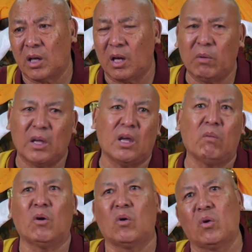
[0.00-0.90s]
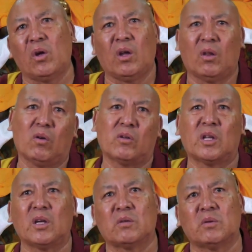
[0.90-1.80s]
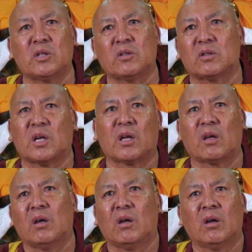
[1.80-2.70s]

And we keep on doing those things which is like